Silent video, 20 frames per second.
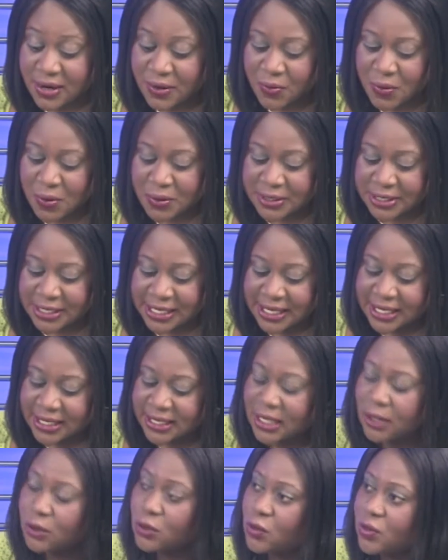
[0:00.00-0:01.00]
Award.
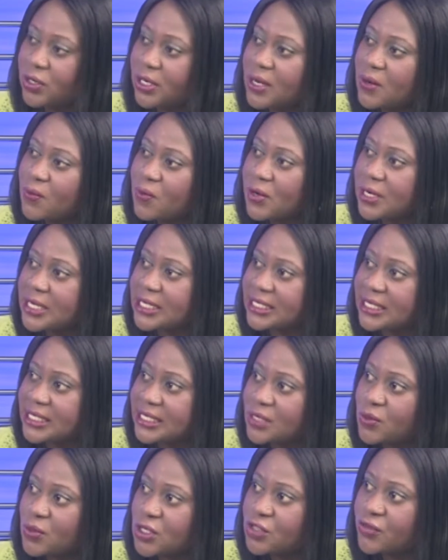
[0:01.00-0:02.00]
Now, looking at what he did,
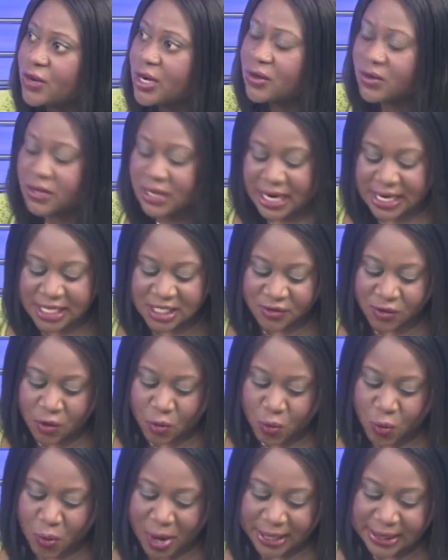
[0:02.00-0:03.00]
he was recognized for,
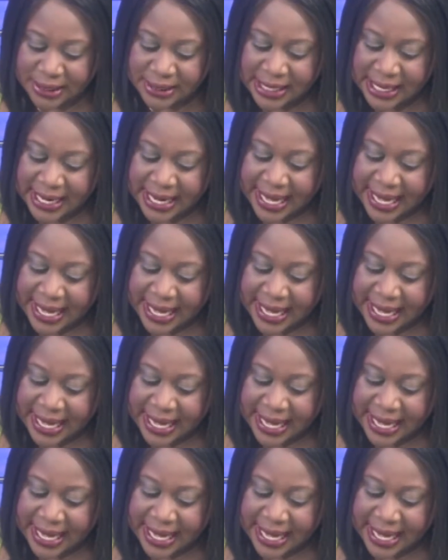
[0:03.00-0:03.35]
one,